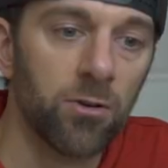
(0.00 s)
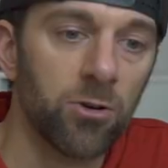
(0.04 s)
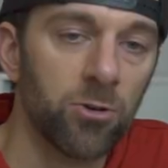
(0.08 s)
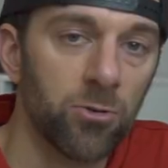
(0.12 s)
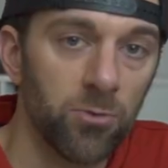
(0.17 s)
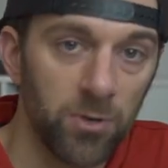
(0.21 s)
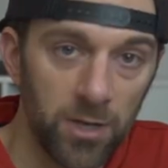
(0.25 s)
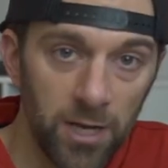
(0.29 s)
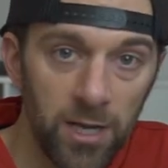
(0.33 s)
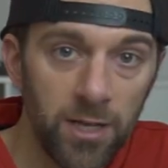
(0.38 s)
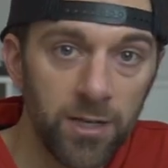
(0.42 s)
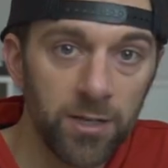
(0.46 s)

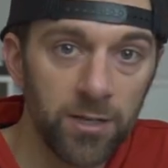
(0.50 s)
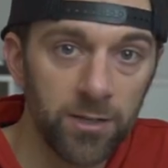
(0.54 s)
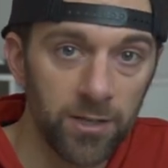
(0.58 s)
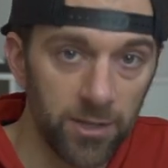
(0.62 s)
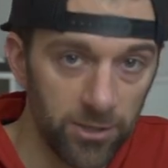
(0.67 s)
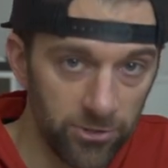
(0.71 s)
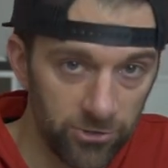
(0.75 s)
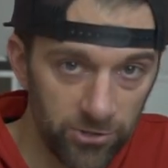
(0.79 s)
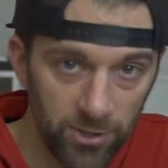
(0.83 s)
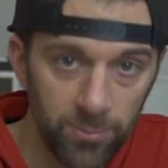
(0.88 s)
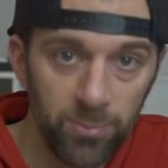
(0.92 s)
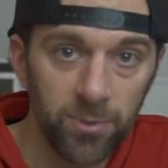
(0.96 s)
created a
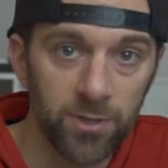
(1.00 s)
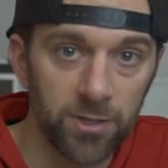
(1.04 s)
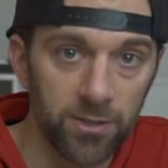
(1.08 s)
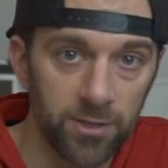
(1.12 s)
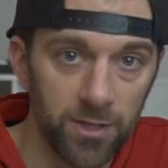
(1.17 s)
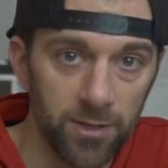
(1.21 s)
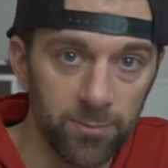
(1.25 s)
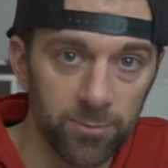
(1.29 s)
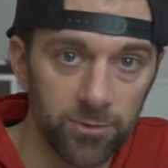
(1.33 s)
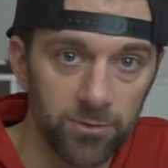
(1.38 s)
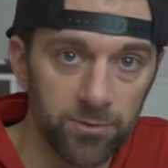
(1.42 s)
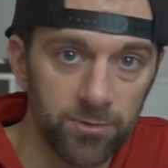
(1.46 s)
shipping
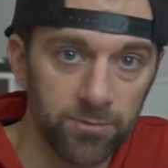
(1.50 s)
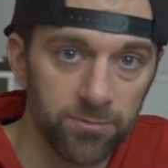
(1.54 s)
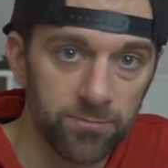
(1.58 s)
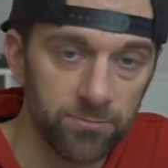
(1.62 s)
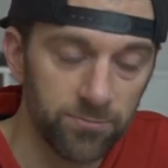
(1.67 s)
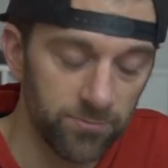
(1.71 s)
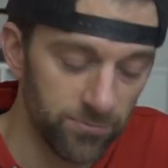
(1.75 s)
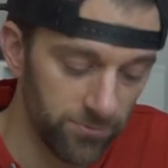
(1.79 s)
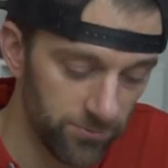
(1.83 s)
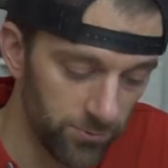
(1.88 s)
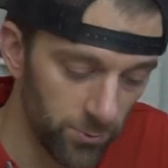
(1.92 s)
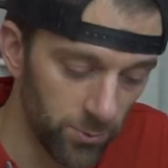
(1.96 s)
label
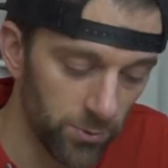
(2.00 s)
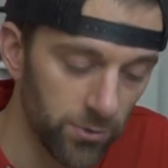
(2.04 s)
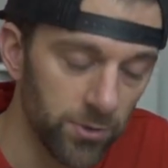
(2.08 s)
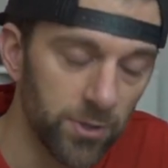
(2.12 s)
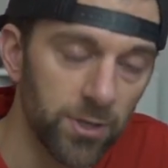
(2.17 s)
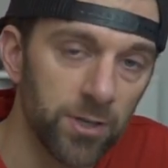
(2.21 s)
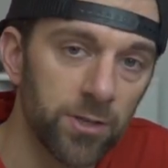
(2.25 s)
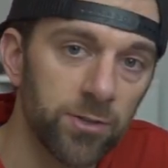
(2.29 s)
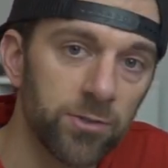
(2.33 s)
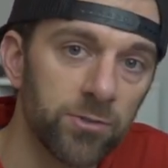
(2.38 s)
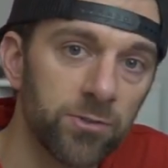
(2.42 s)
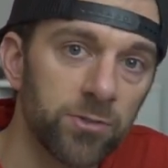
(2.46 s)
for
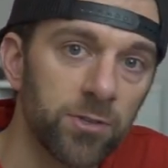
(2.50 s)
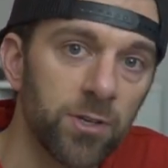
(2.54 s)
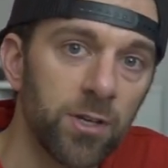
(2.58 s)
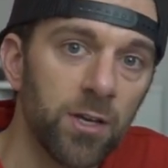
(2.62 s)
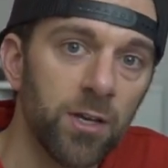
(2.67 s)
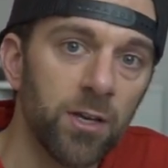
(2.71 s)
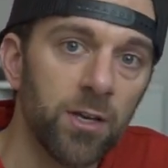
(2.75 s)
this.